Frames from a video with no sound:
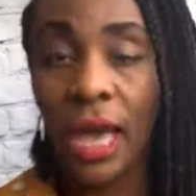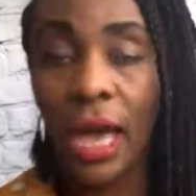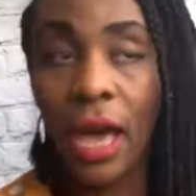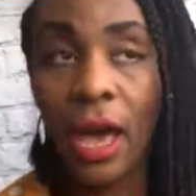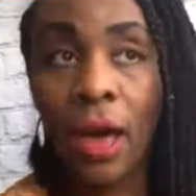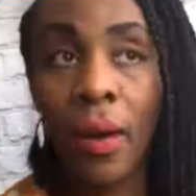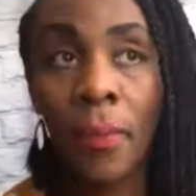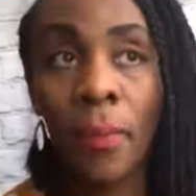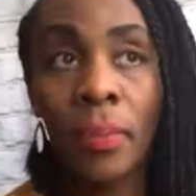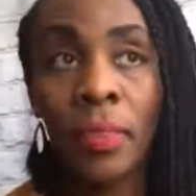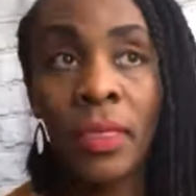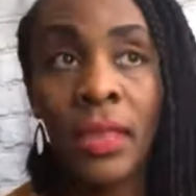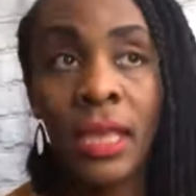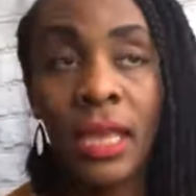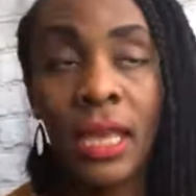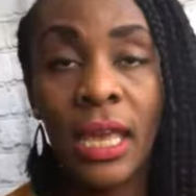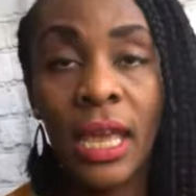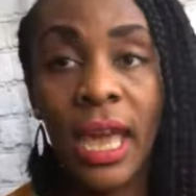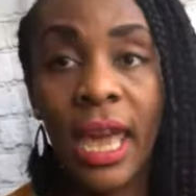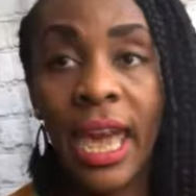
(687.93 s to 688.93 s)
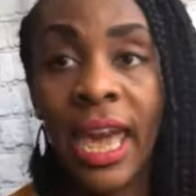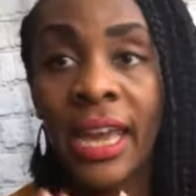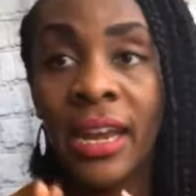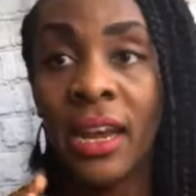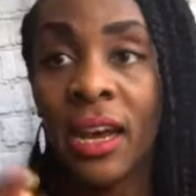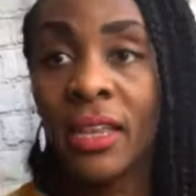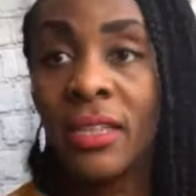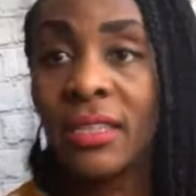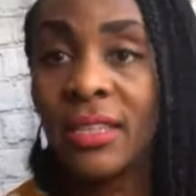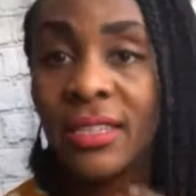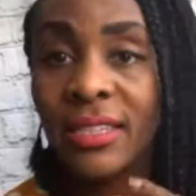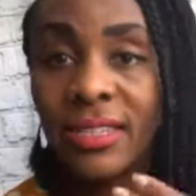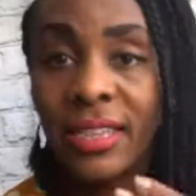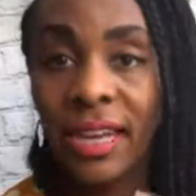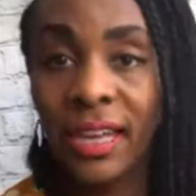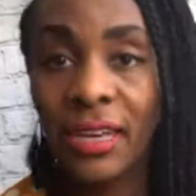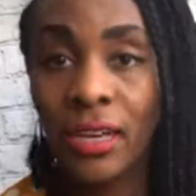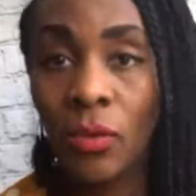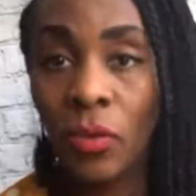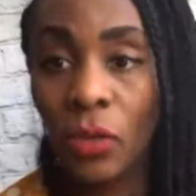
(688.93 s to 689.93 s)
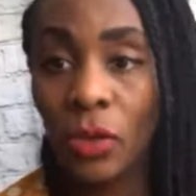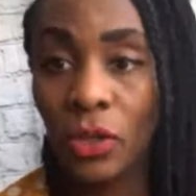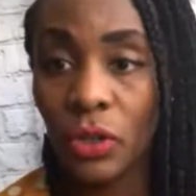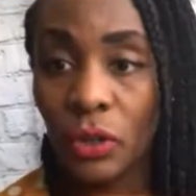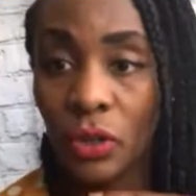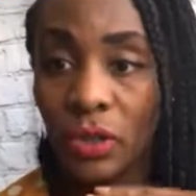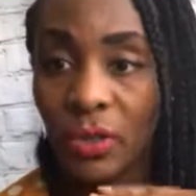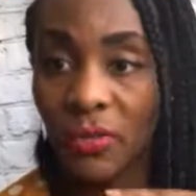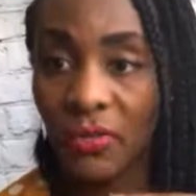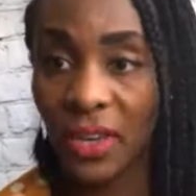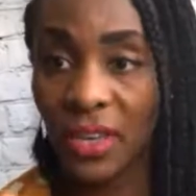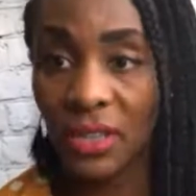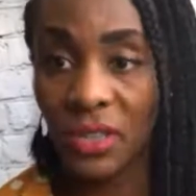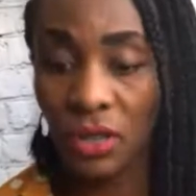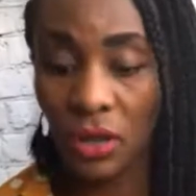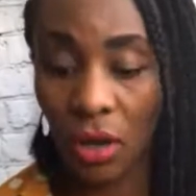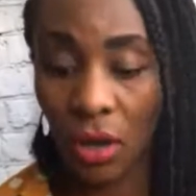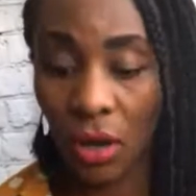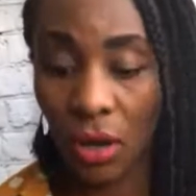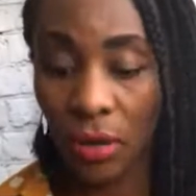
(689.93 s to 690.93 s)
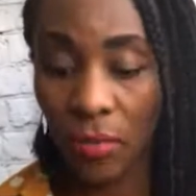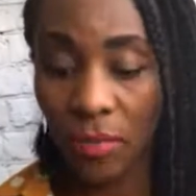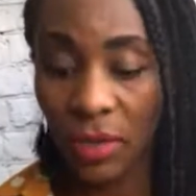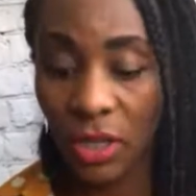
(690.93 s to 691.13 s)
And understanding what those things are.